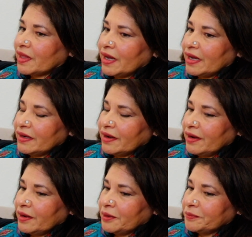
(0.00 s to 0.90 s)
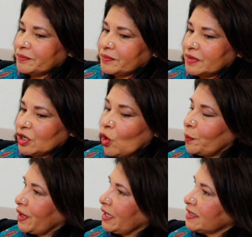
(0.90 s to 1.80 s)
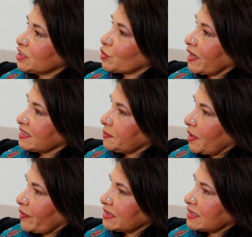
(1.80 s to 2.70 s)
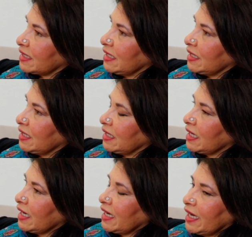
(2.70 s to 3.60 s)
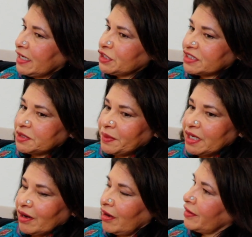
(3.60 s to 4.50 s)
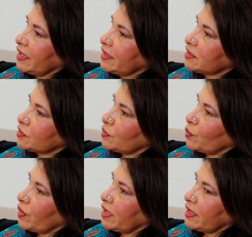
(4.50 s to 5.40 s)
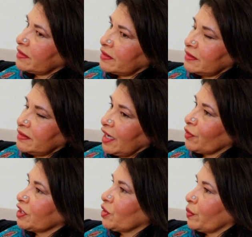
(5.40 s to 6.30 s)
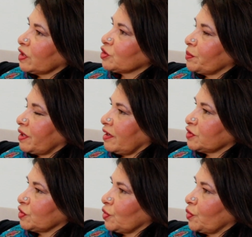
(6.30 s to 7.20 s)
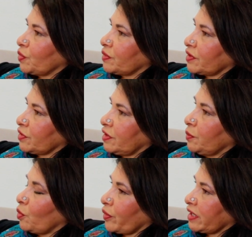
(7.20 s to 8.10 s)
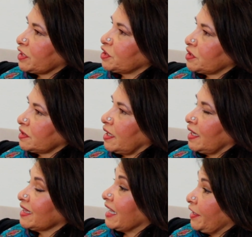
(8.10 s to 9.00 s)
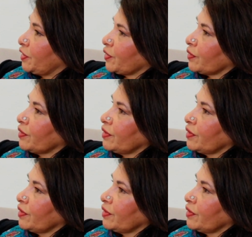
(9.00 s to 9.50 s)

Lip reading: that openness, transparency, and just being honest with not only your realtor, but also the mortgage lender.